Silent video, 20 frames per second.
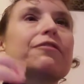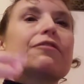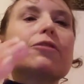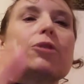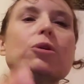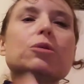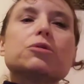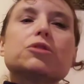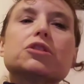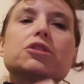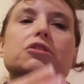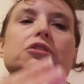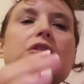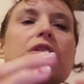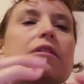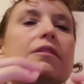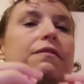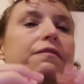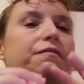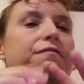Fruits,
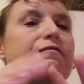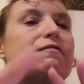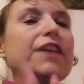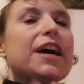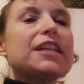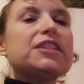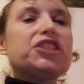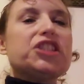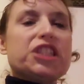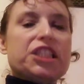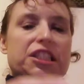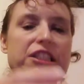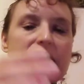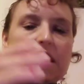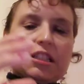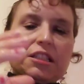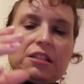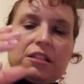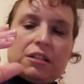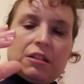
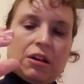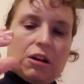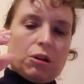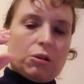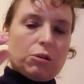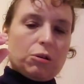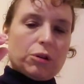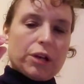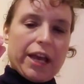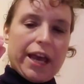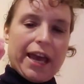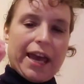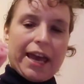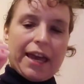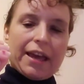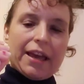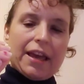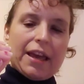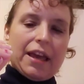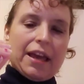veggies are
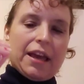okay.